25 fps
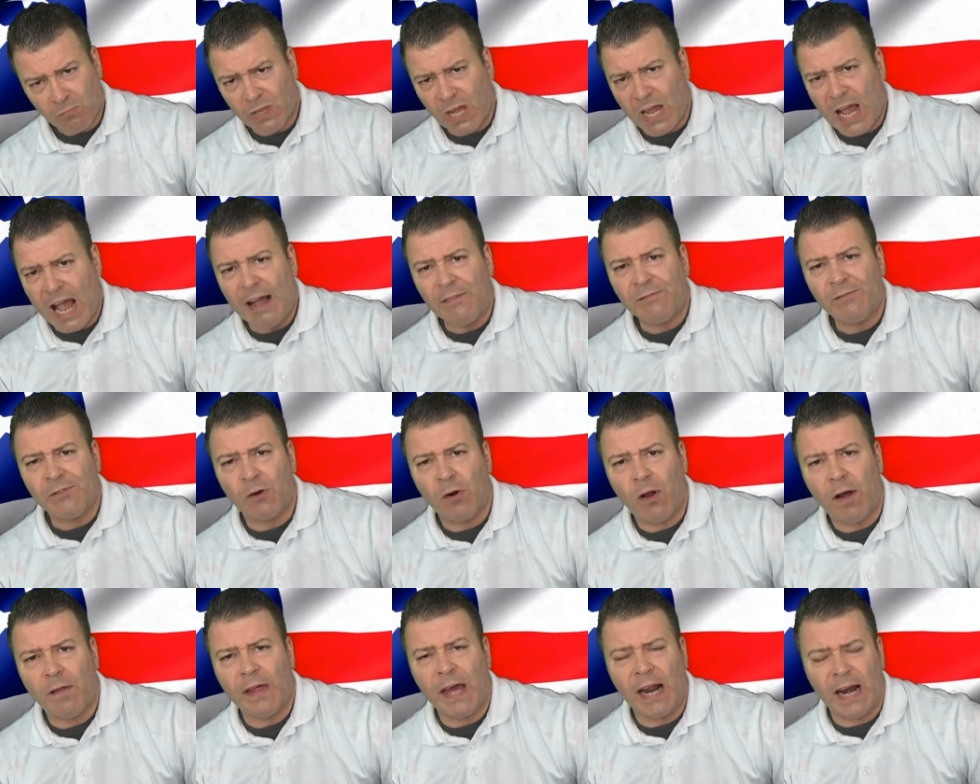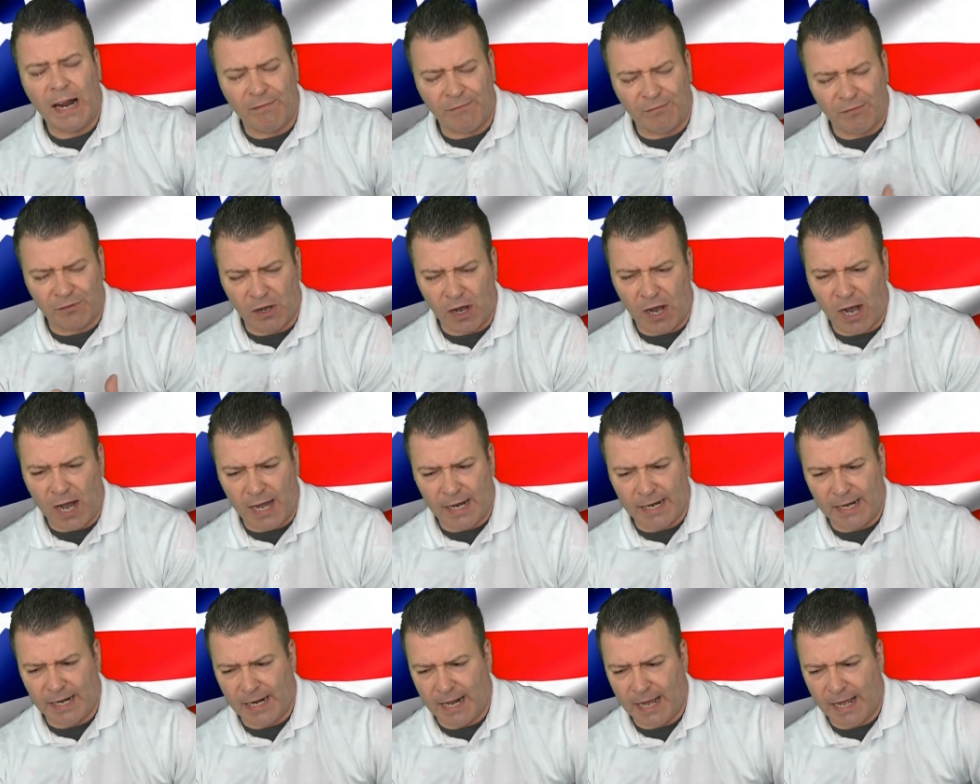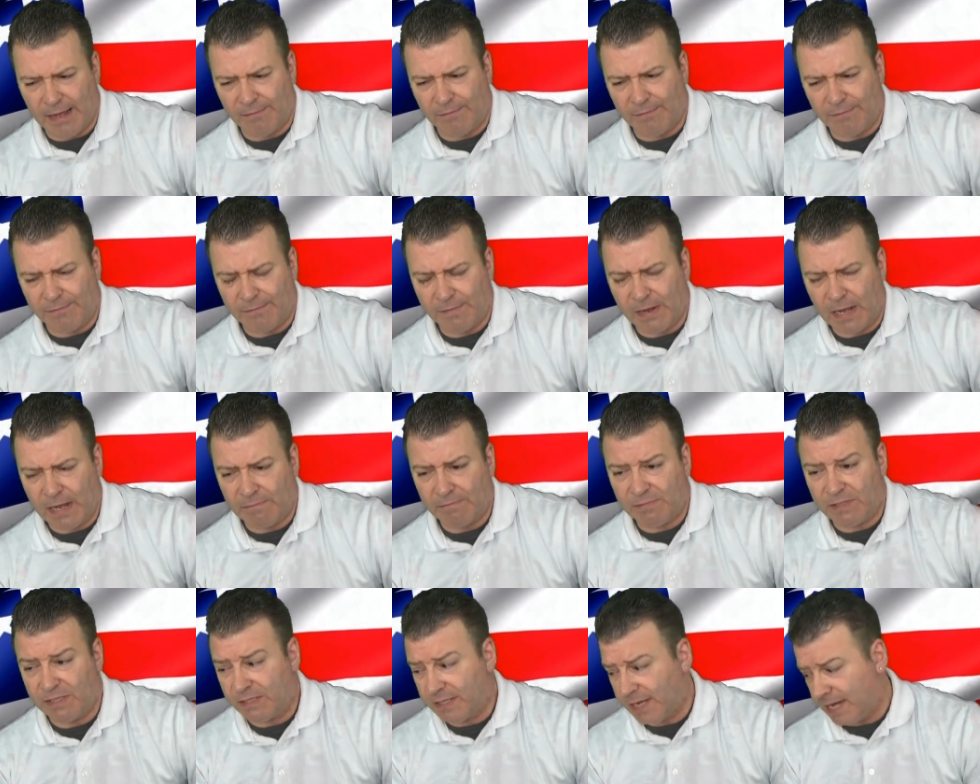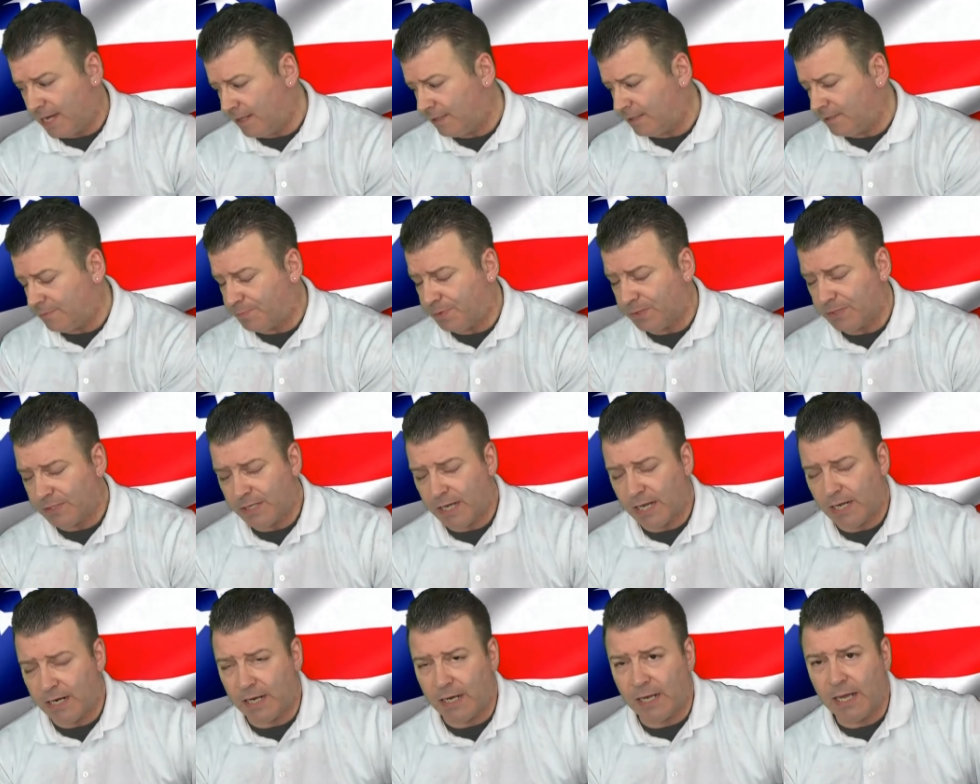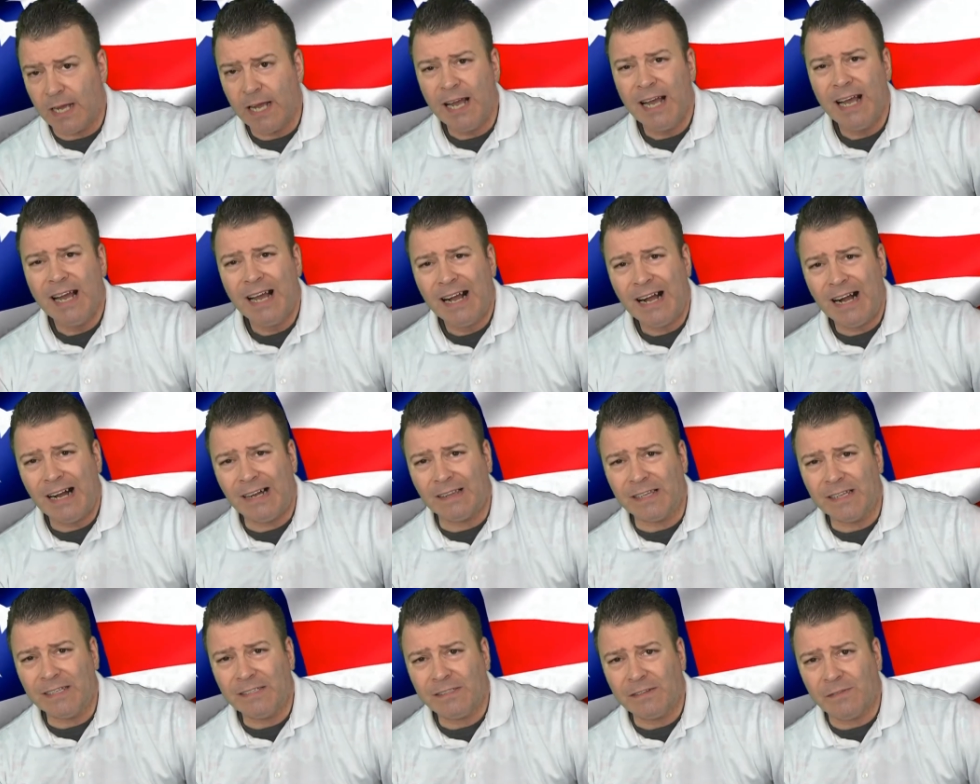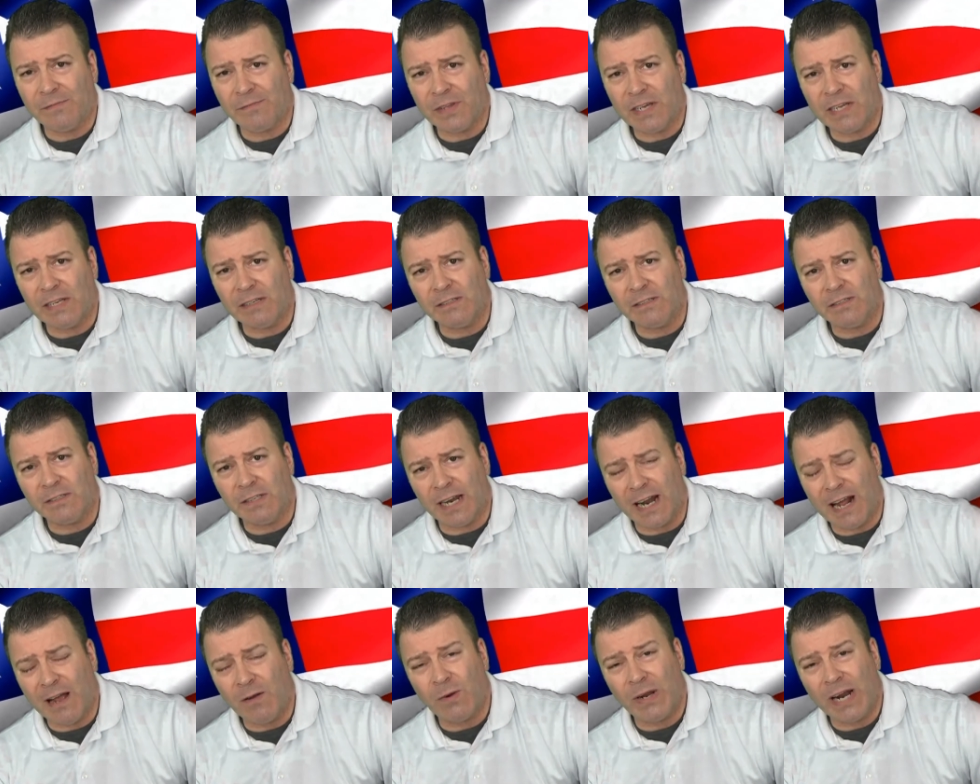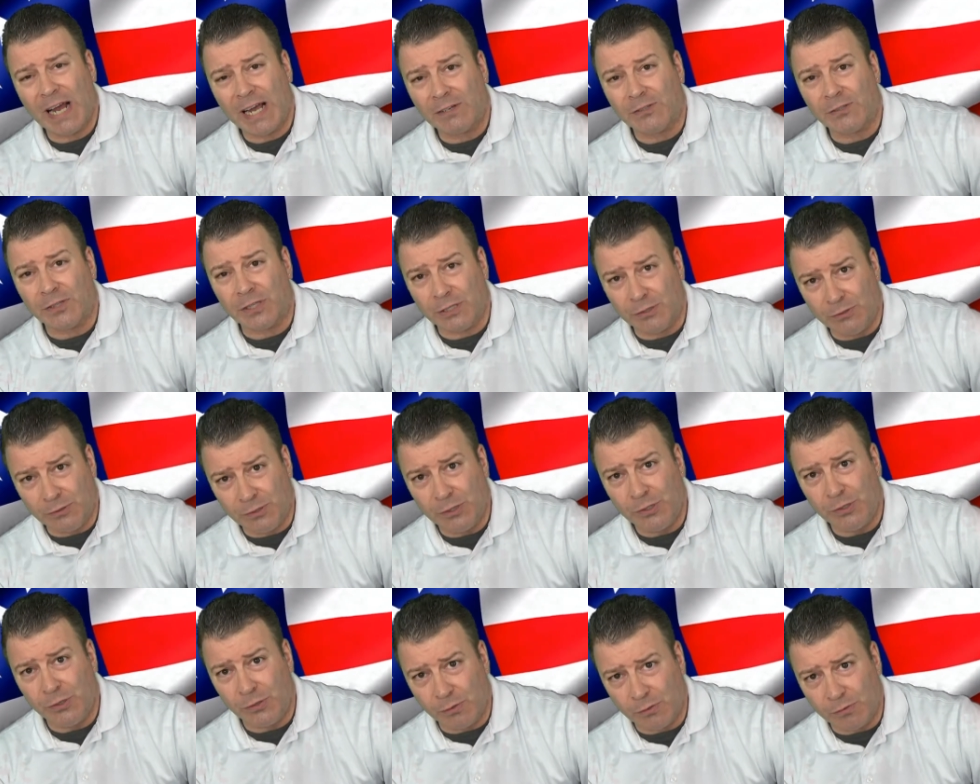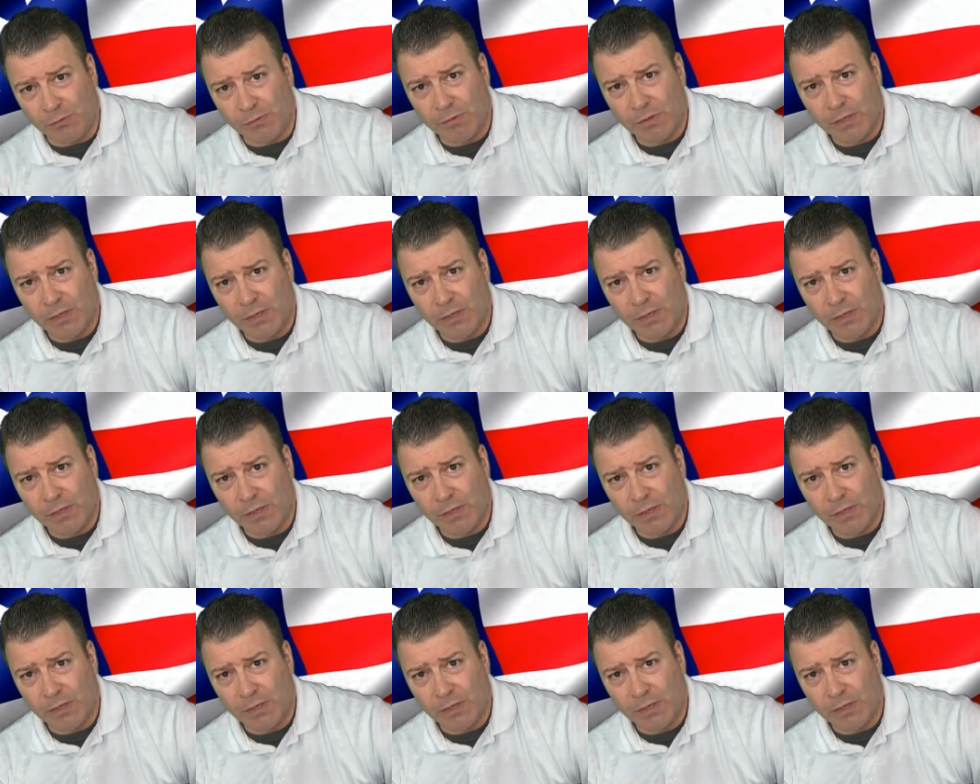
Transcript: after all that, I've thought, and I decided to put down a list of things that I would actually do